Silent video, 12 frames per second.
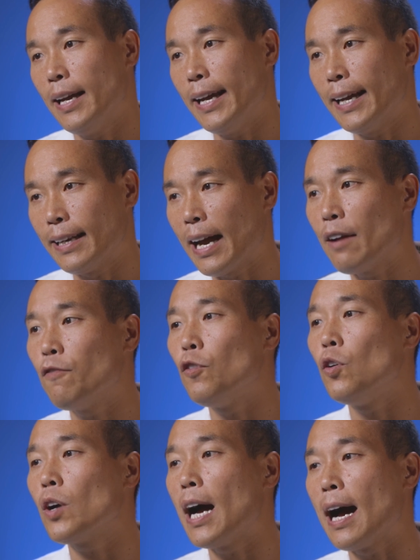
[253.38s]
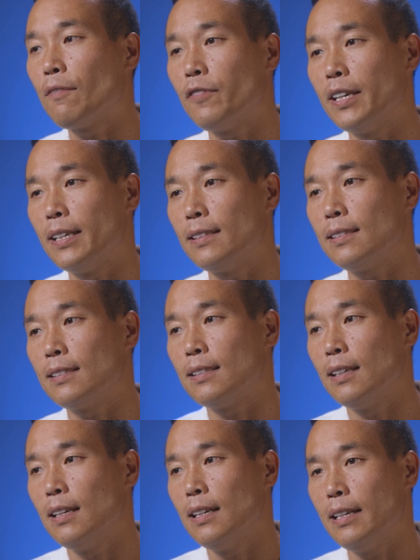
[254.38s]
And I have full confidence
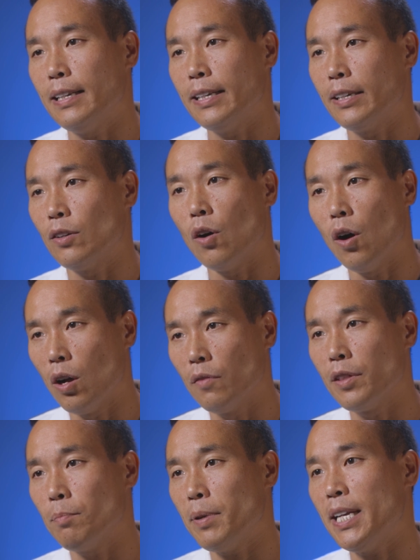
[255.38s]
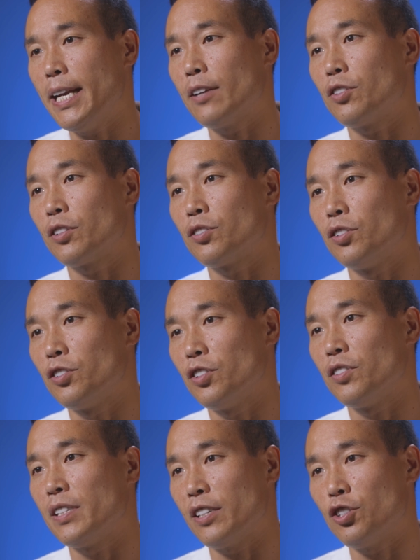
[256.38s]
in all of the pediatric
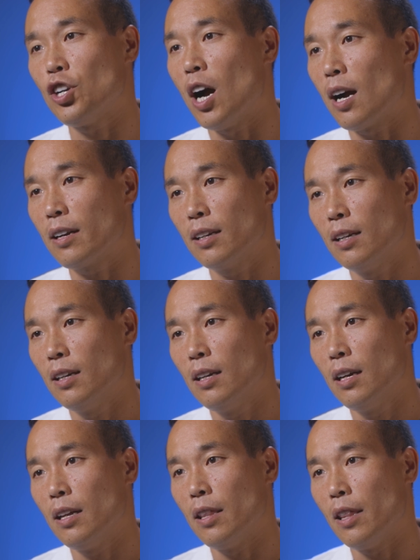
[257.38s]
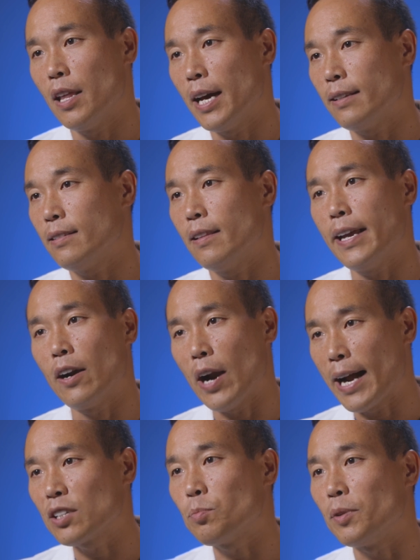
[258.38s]
surgeons at CHOC that they are
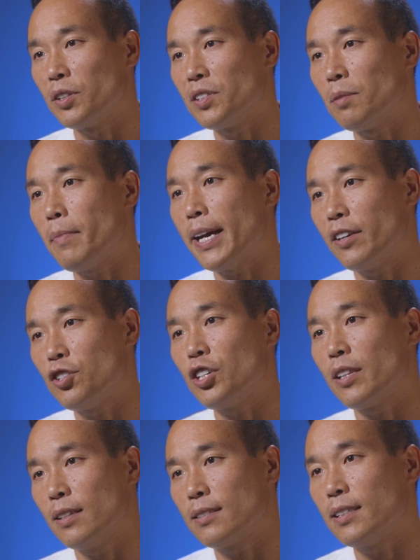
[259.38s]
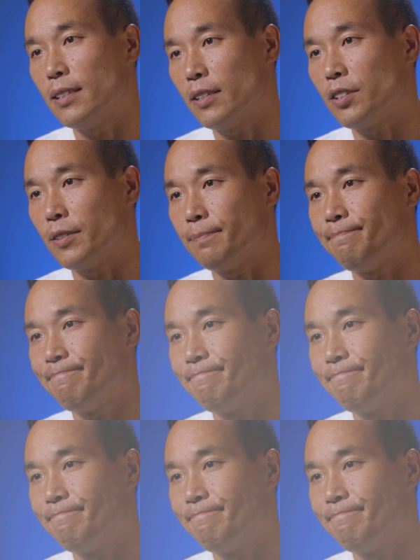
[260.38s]
experts in managing this condition.